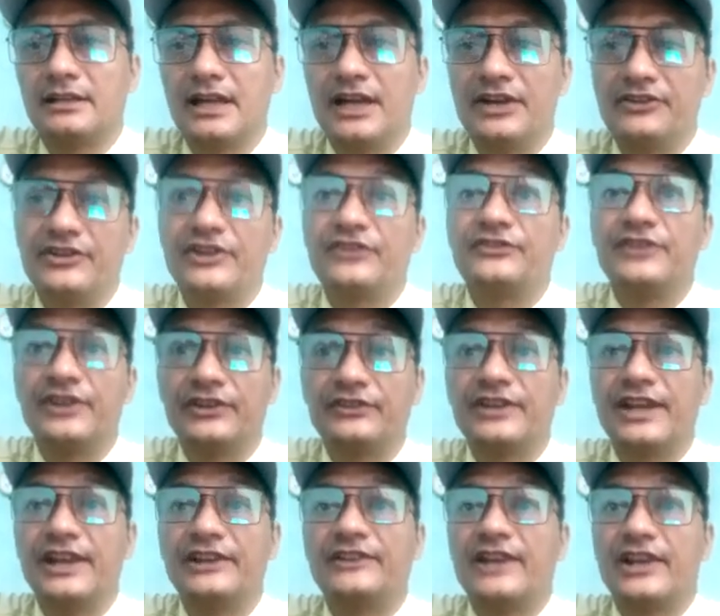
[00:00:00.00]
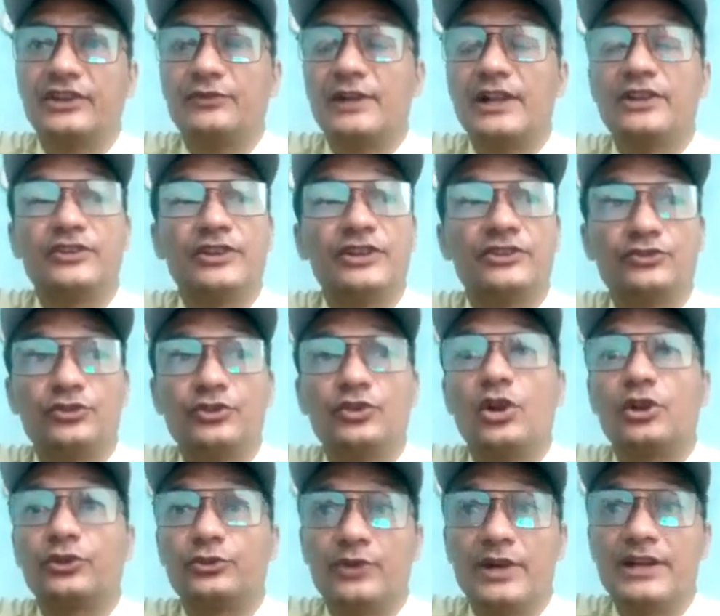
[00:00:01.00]
address this case as well. It should
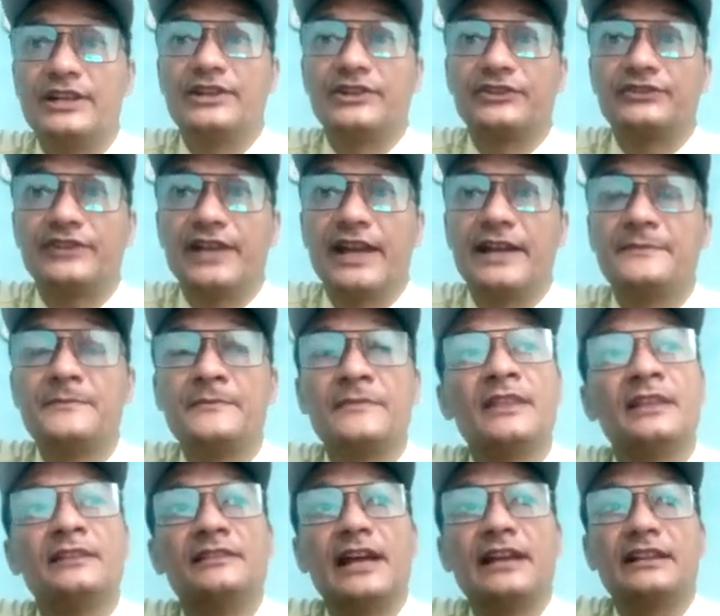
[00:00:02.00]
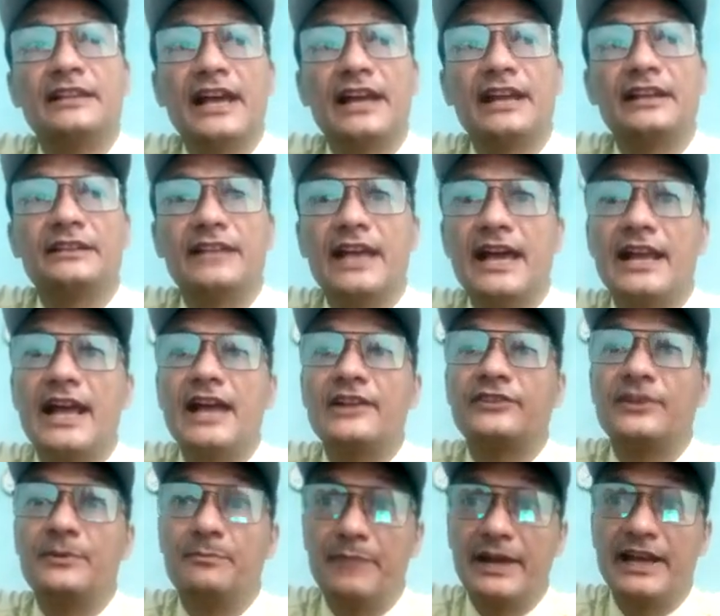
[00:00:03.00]
also understand that there are
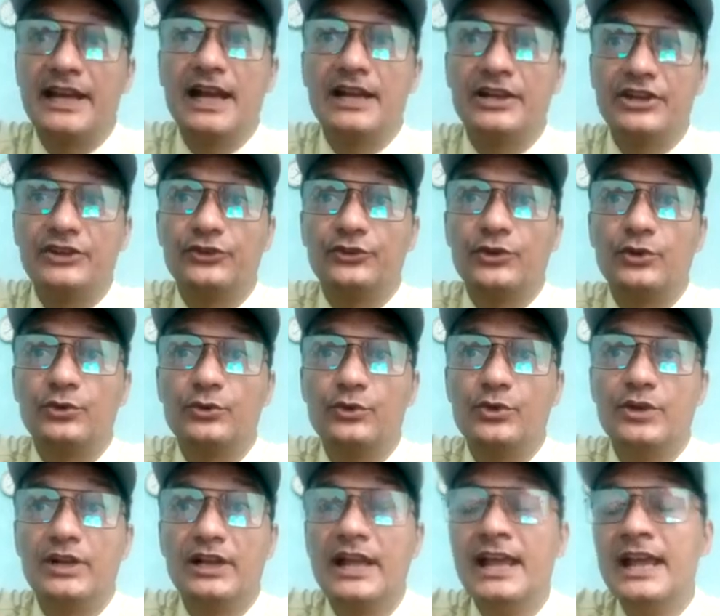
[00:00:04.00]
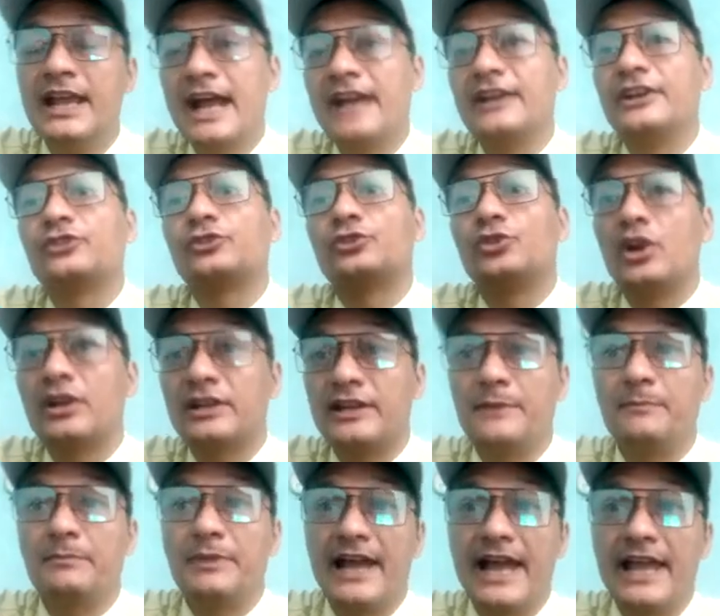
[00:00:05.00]
some penalties on Google and it's not
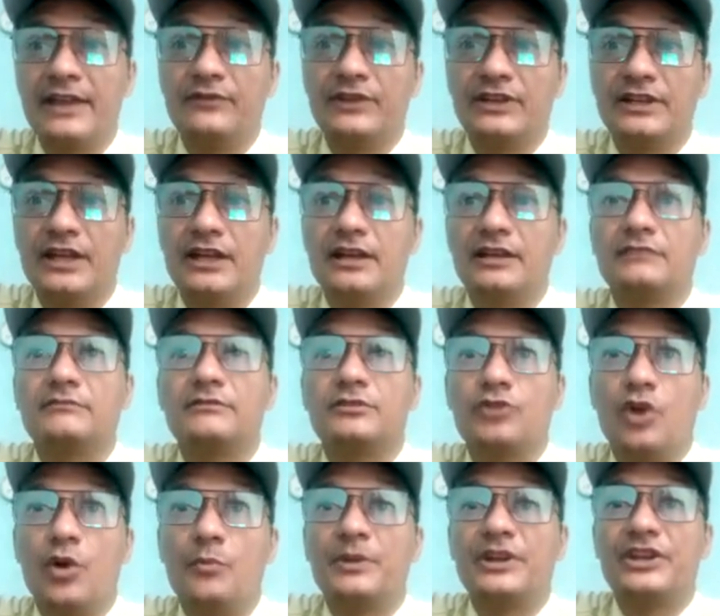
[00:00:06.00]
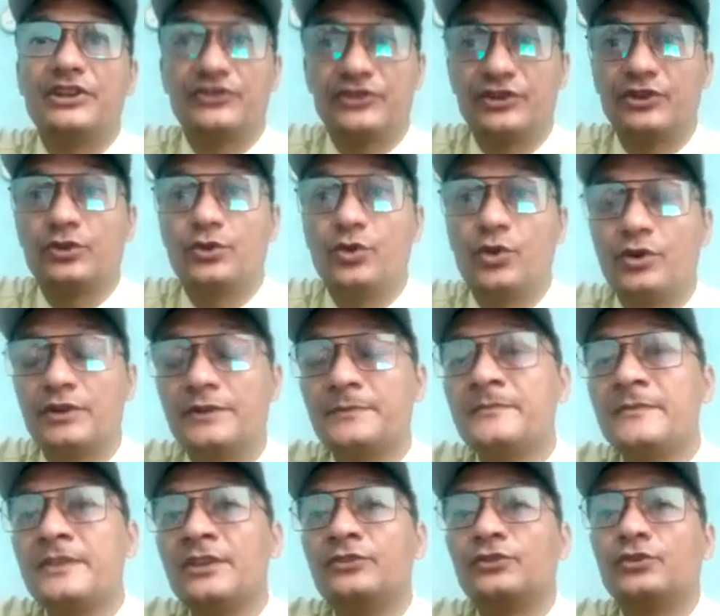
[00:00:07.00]
compliant with the competition code.
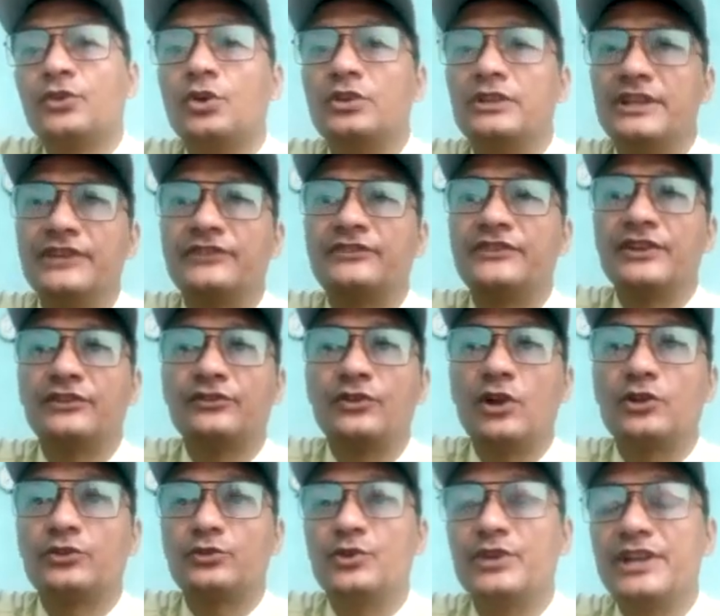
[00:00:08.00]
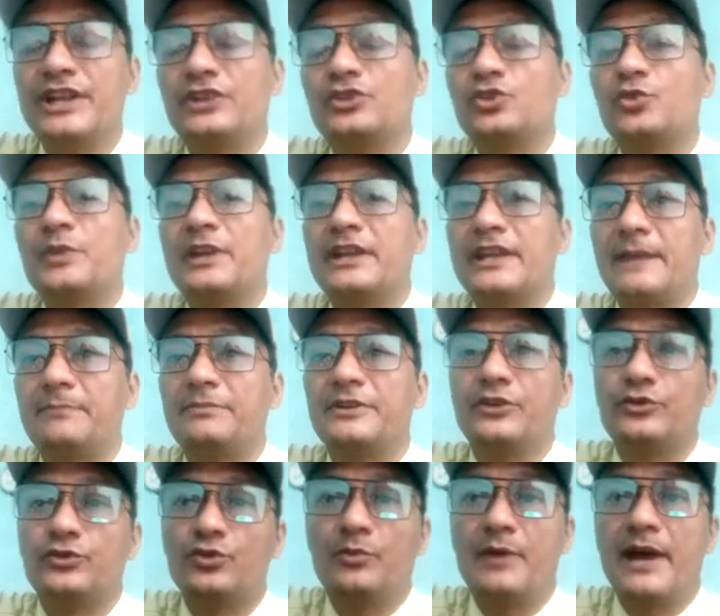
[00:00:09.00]
So these things also need to be kept
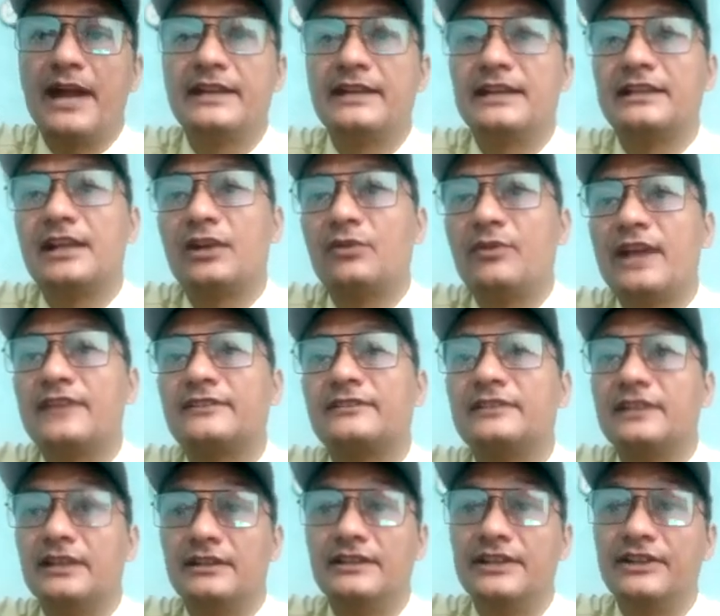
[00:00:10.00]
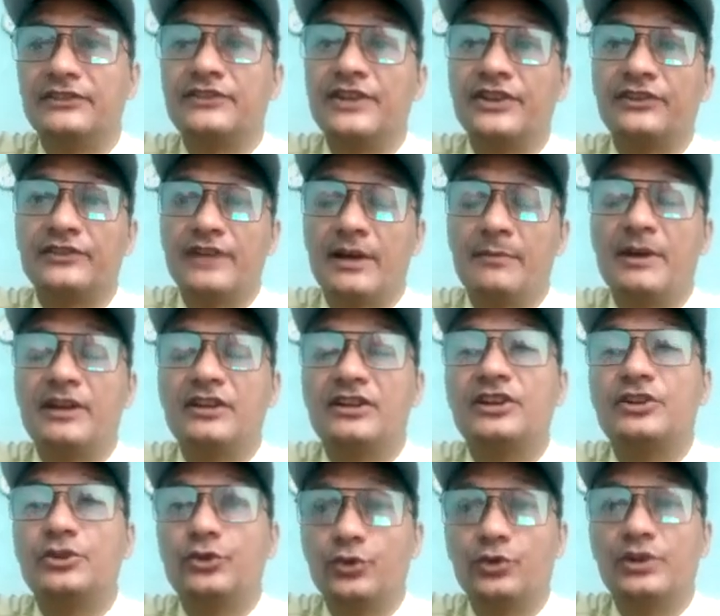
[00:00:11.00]
into mind. Otherwise, these things come
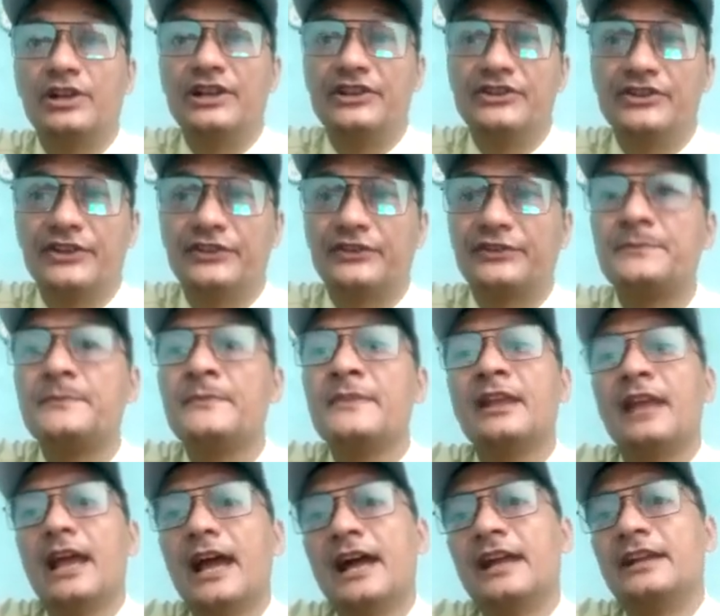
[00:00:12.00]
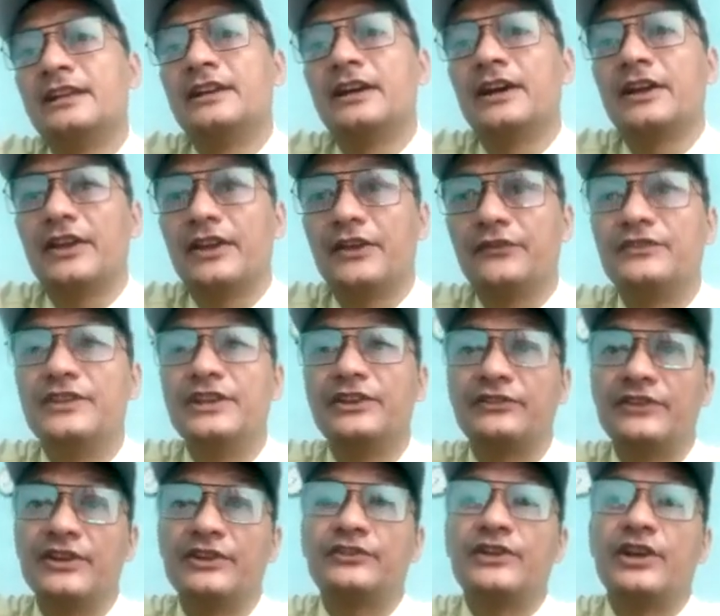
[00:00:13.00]
under due diligence. And if
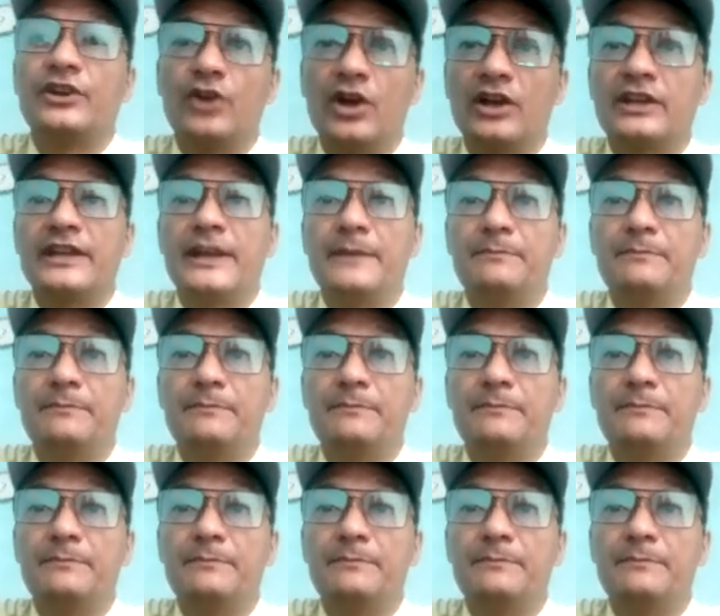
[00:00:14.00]
these things are not